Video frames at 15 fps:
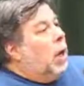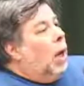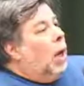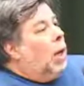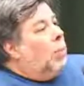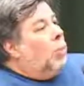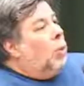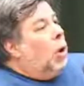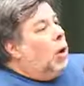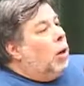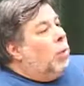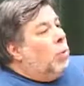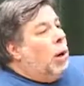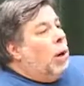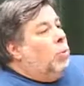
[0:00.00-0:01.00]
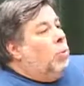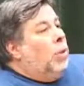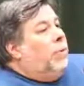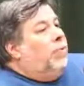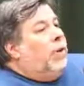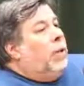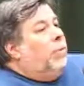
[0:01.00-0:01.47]
um, our, uh,
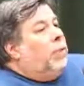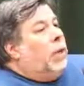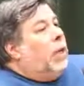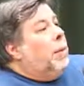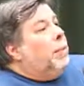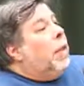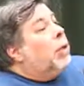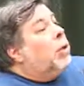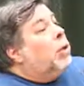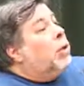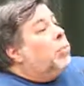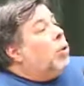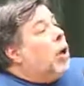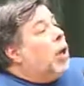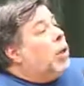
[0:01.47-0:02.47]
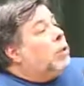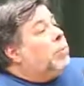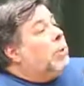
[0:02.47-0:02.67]
we feel if we keep making good products,